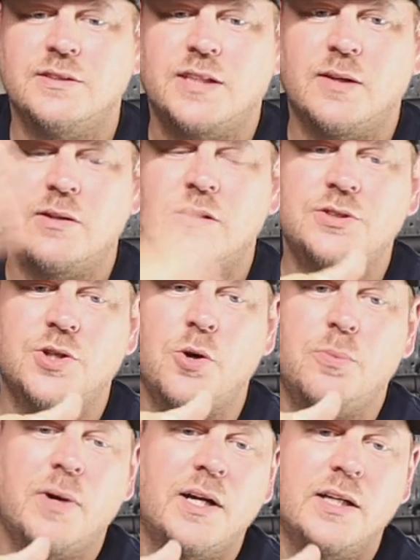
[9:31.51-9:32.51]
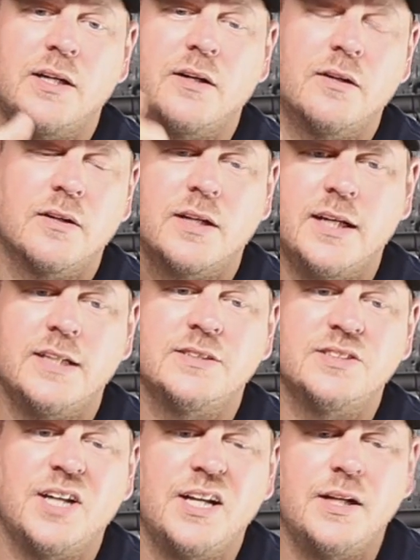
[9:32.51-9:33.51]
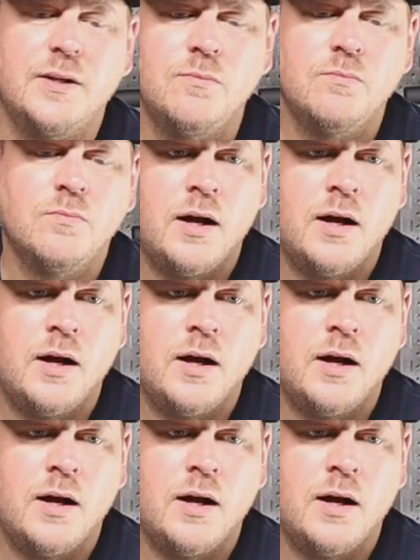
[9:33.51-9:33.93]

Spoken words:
is get the scope on here, get it sighted,